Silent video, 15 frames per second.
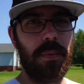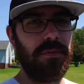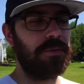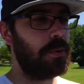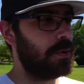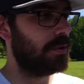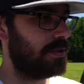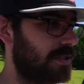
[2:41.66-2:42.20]

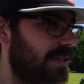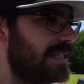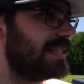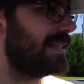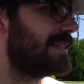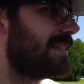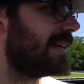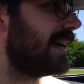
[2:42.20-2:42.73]
before, so
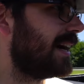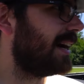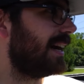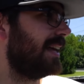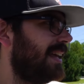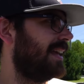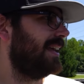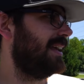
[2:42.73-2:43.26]
this is, uh,
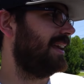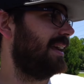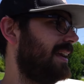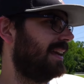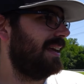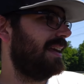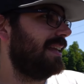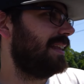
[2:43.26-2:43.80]

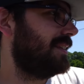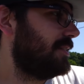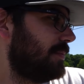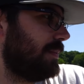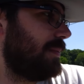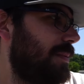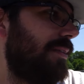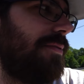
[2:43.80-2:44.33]
this
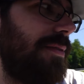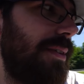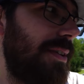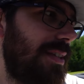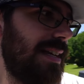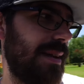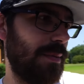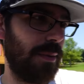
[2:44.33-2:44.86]
will be my
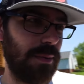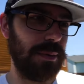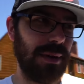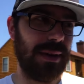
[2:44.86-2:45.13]
first time. I'm